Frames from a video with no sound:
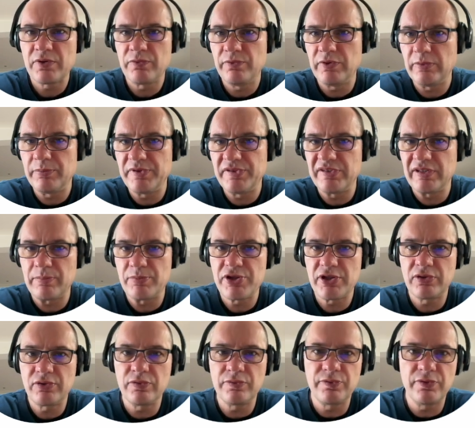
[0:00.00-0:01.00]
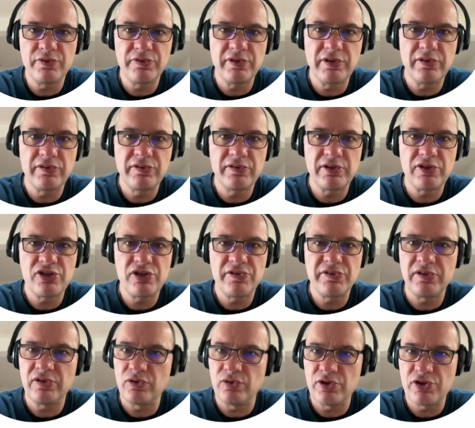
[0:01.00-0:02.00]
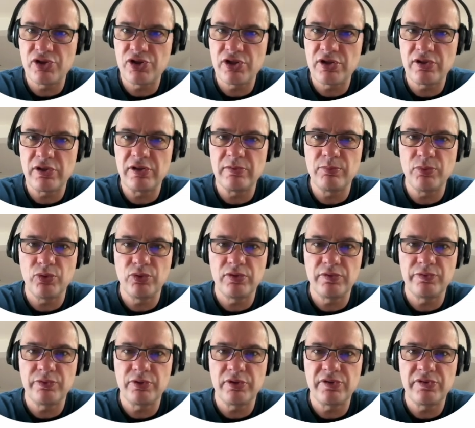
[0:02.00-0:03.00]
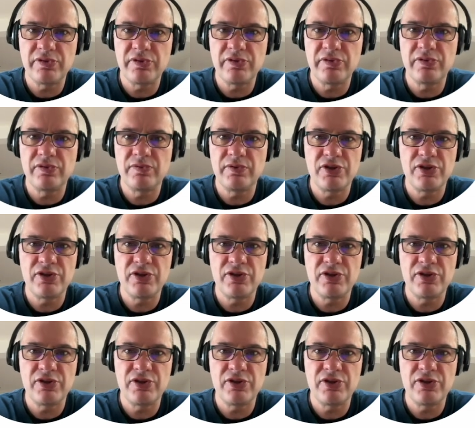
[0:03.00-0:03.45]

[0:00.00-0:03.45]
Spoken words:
will be subject to physics such as inertia and motor forces,